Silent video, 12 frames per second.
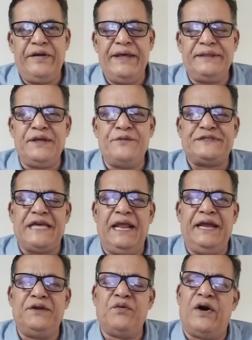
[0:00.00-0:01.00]
death of
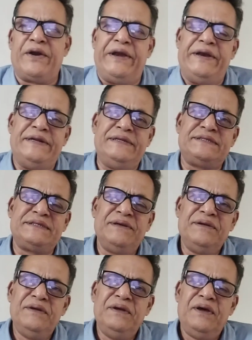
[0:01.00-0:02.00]
Celine Warrens,
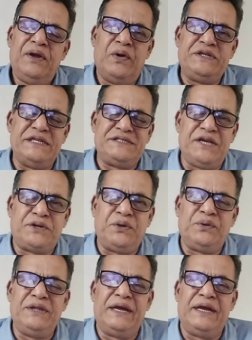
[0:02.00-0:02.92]
Rochester took the